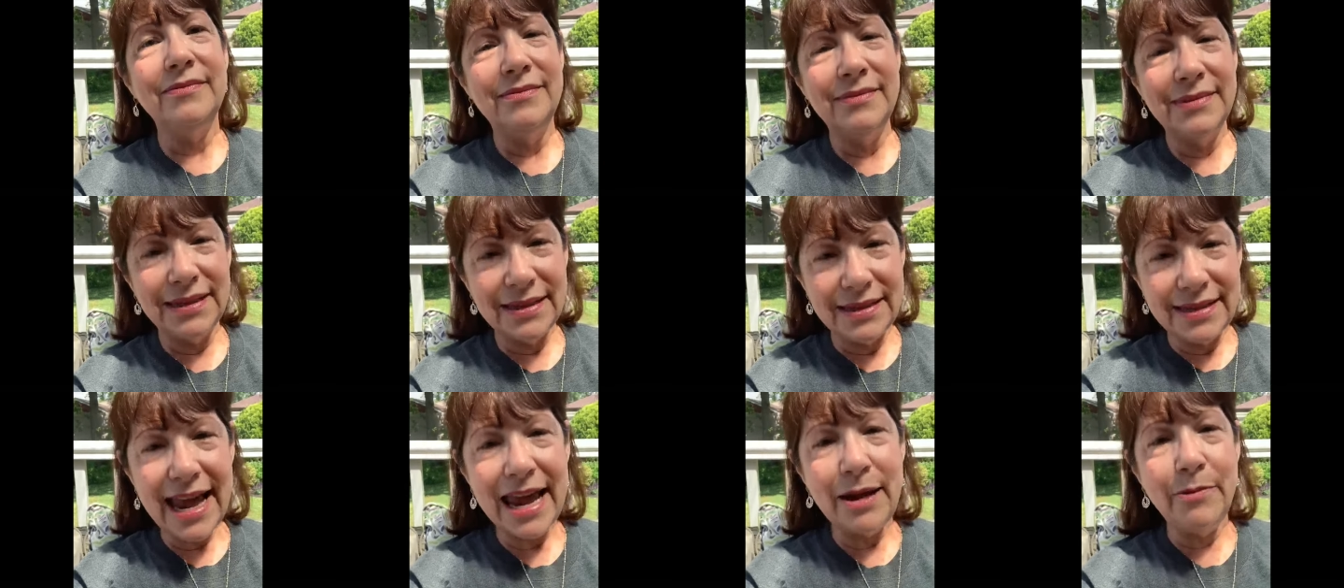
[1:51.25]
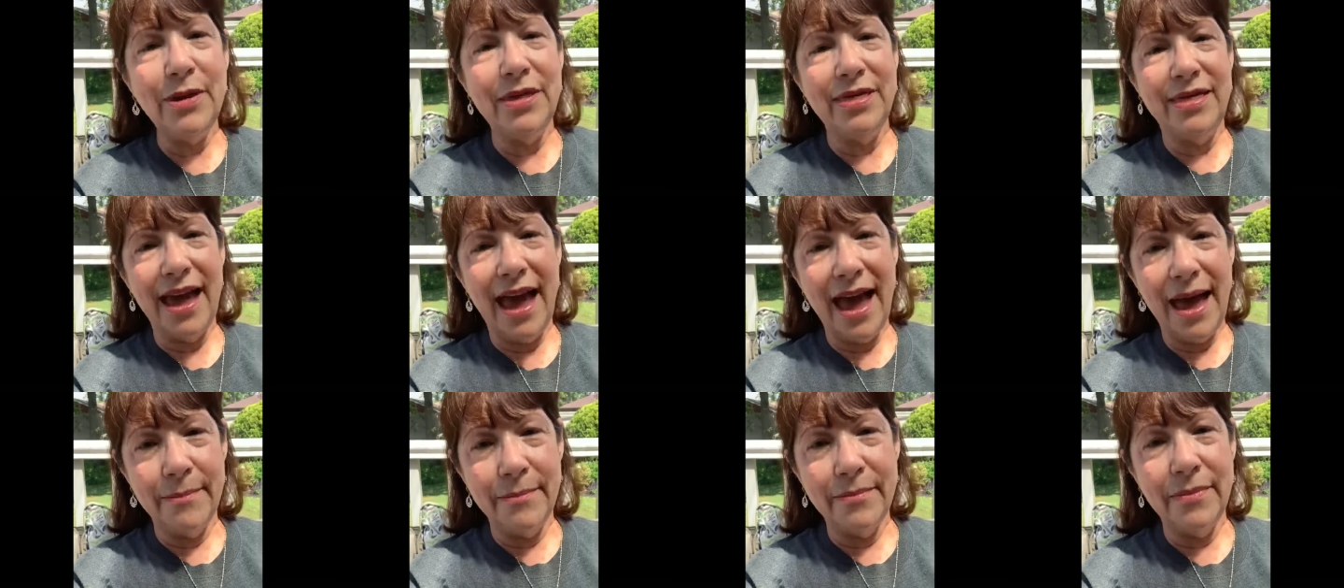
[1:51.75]
stay with
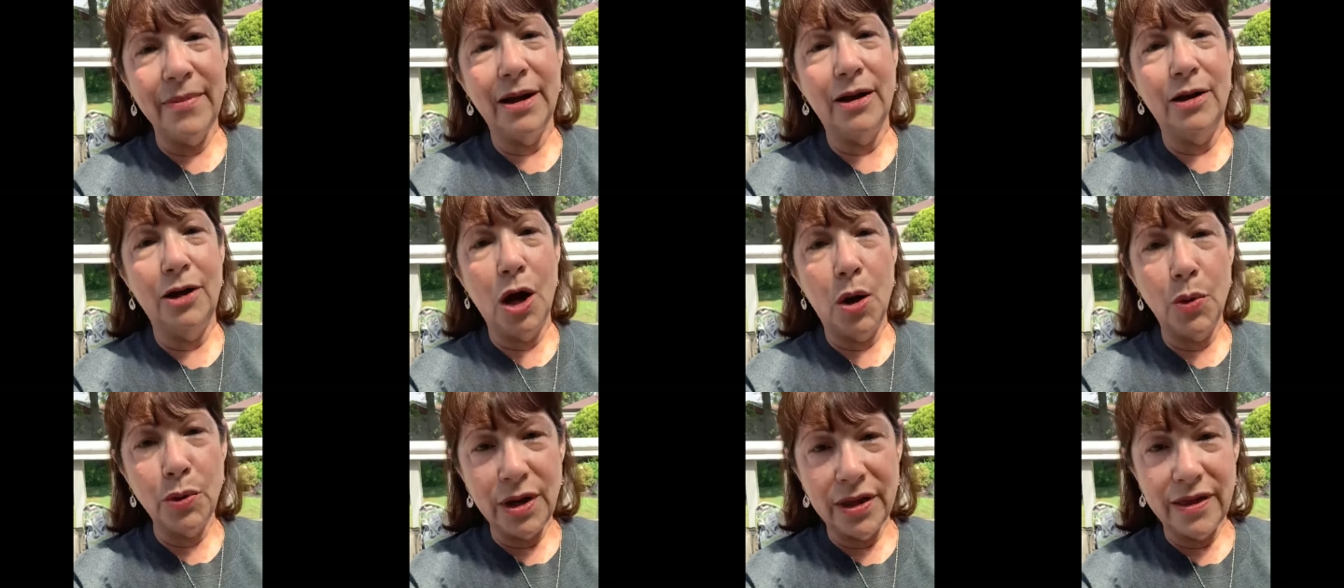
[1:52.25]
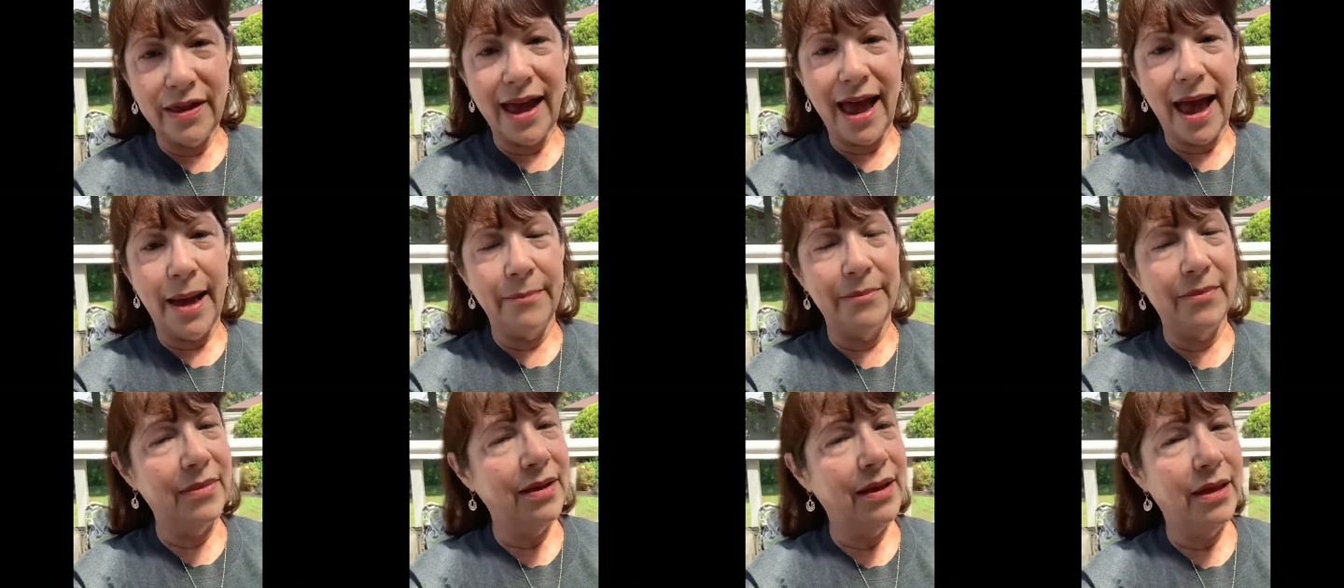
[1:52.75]
them, go to
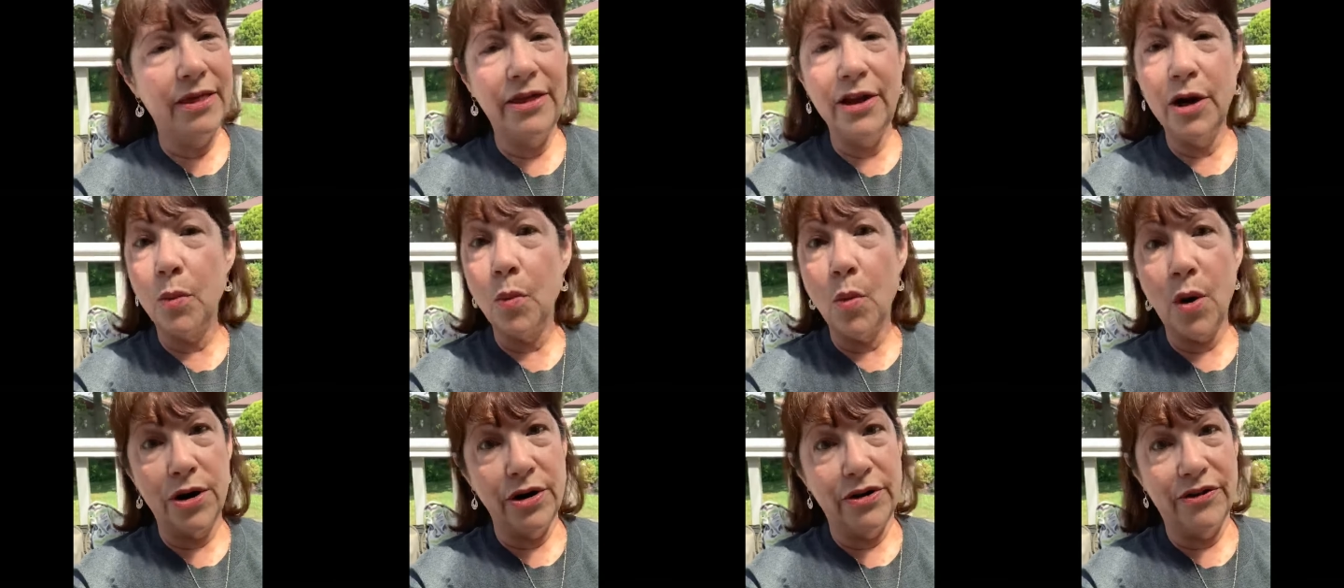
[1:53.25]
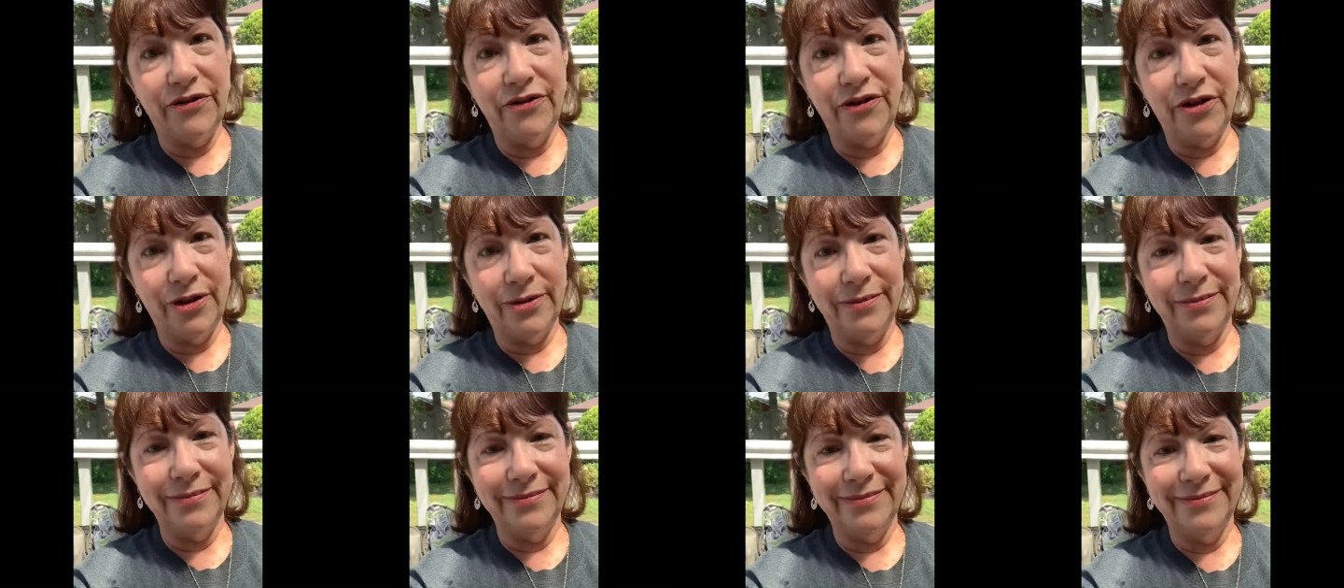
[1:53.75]
them. They're
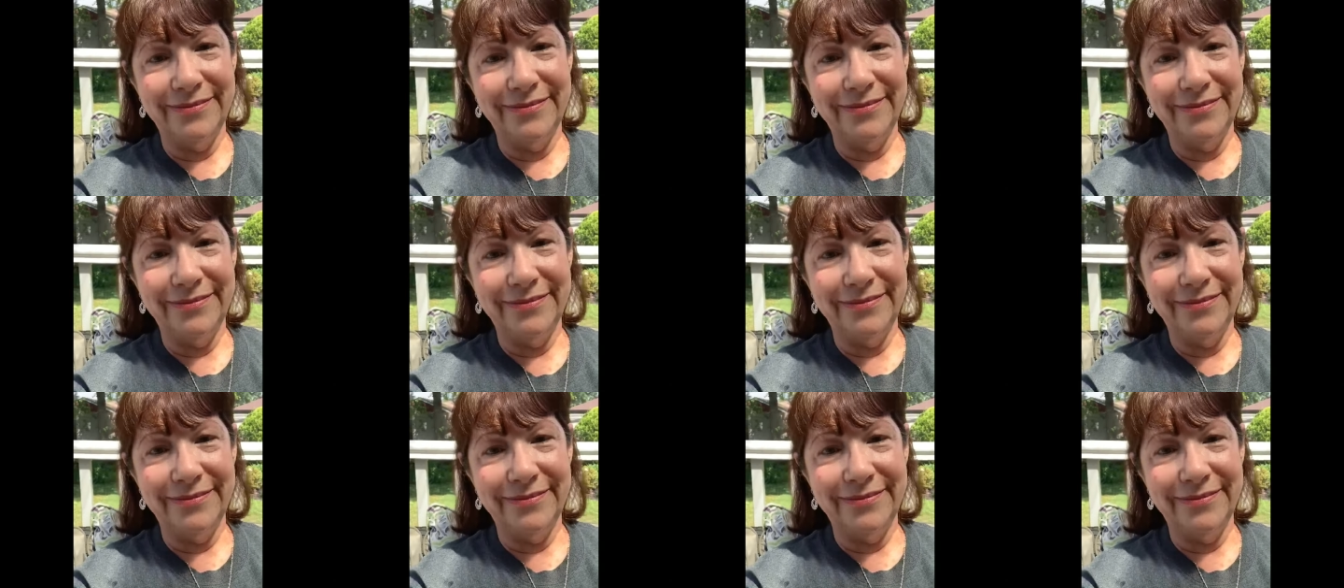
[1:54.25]
wonderful.